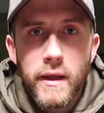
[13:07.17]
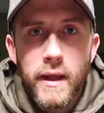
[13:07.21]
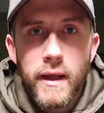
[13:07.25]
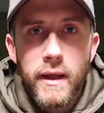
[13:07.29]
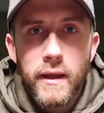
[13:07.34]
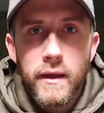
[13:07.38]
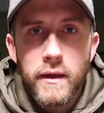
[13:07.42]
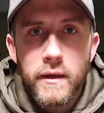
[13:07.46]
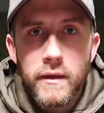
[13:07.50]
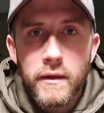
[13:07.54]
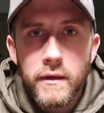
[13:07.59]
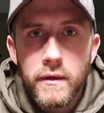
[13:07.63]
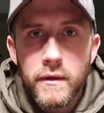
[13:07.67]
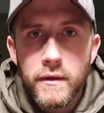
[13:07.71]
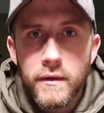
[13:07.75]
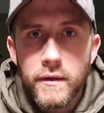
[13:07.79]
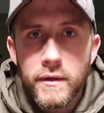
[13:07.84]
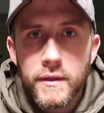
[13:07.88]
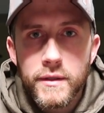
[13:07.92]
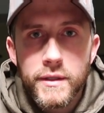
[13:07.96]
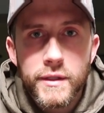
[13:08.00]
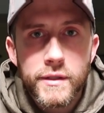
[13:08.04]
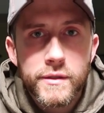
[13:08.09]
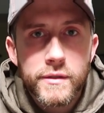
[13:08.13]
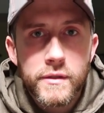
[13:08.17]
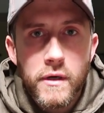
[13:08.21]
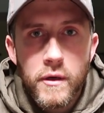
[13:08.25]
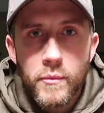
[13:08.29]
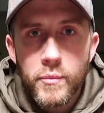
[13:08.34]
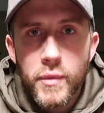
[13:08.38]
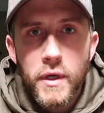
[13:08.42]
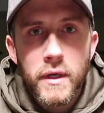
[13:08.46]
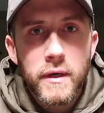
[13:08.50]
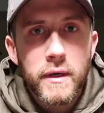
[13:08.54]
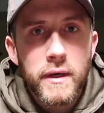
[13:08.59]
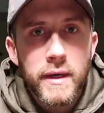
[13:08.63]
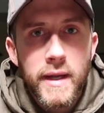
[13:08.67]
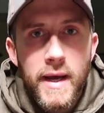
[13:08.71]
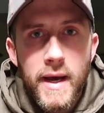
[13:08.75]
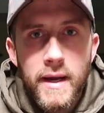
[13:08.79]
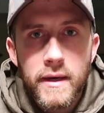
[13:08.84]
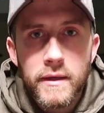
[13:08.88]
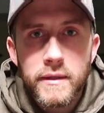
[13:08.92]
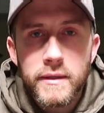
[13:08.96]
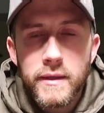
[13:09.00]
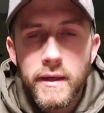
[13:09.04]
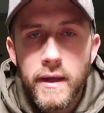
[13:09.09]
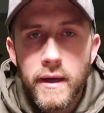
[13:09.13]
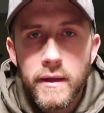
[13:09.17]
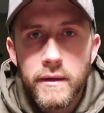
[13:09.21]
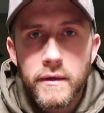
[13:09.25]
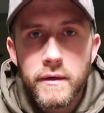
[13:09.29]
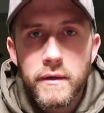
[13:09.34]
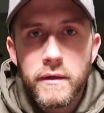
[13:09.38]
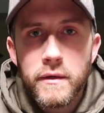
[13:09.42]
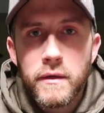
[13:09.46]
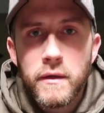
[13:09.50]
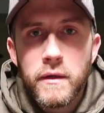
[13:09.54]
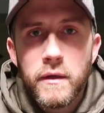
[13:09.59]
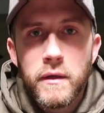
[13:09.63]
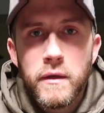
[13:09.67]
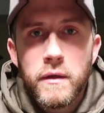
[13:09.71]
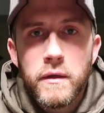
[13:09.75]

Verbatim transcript: and you can just start putting data together,